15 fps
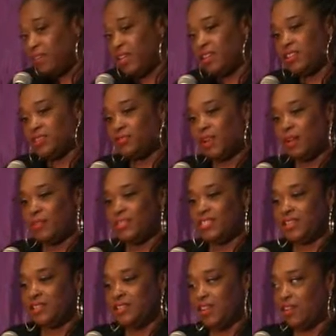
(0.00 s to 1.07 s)
because when I was
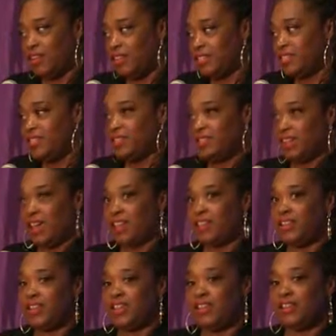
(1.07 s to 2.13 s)
sitting down listening to
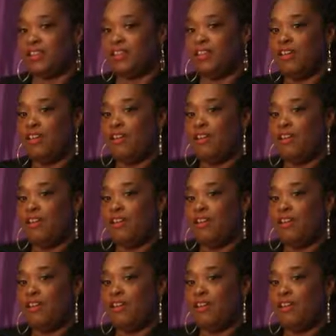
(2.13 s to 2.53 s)
Kathleen,